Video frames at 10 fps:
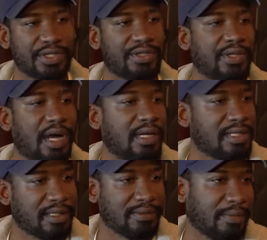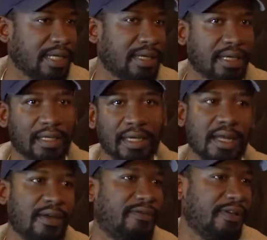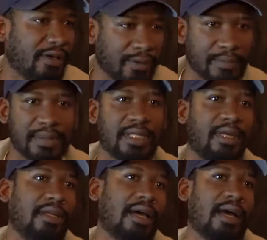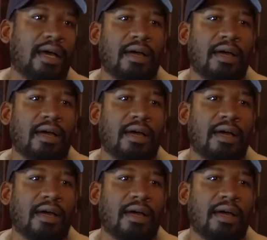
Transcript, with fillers: original content, making films and uh,